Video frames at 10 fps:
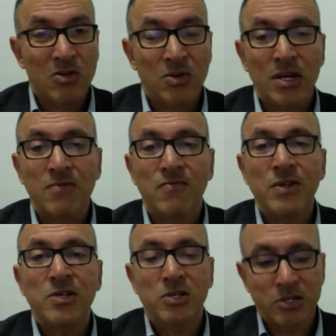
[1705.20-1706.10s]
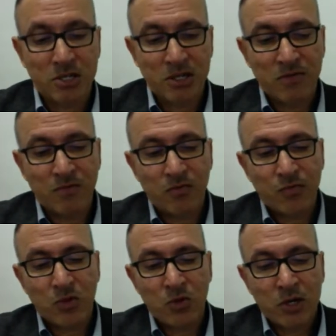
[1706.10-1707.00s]
You can't finish this thing.
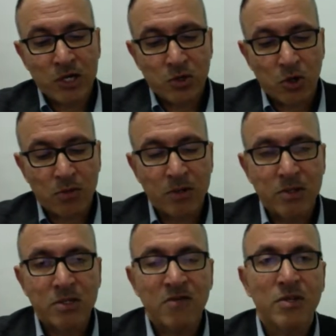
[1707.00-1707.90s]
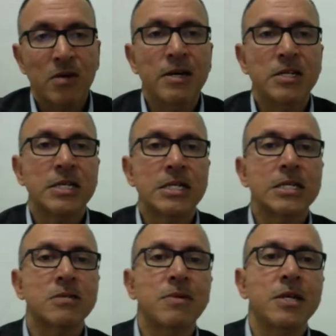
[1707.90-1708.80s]
You can't talk about this thing without mentioning
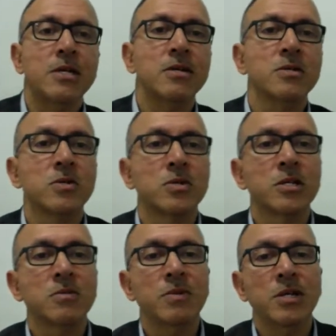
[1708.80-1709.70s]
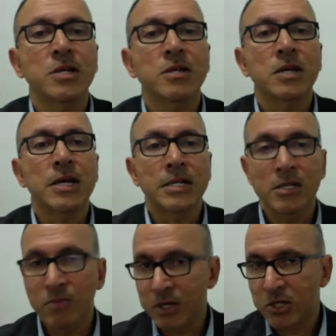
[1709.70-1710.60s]
Tasmania. So Tasmania, I
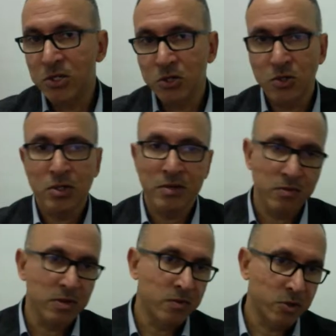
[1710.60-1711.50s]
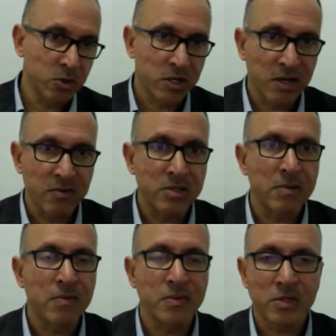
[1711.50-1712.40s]
did mention to you that we're going to cover
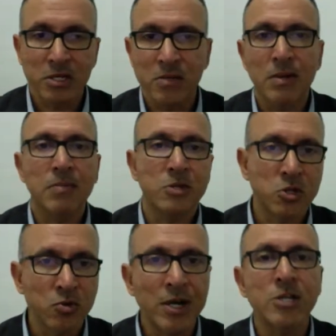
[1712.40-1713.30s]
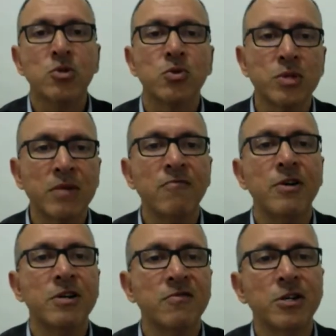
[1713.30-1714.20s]
some of the states, but I'm just running through them
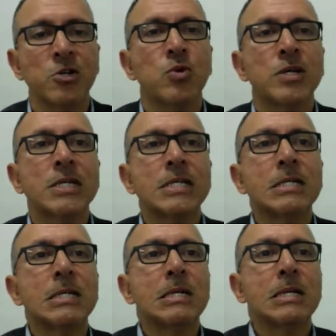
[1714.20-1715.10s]
very, very quickly,